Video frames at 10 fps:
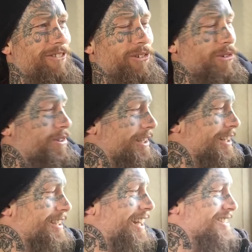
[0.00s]
Well, you
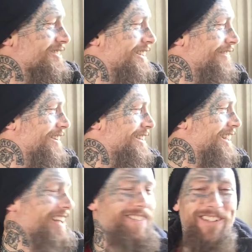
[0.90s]
can touch on that one
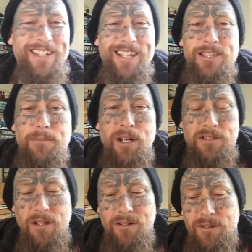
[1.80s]
day. But things in my
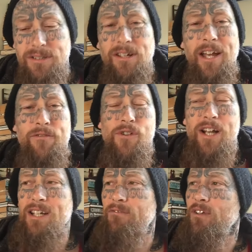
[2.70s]
childhood, so I had
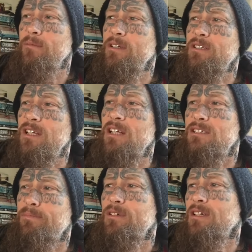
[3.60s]
arachnophobia, so that's
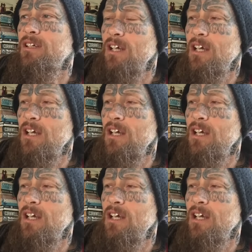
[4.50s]
a pretty.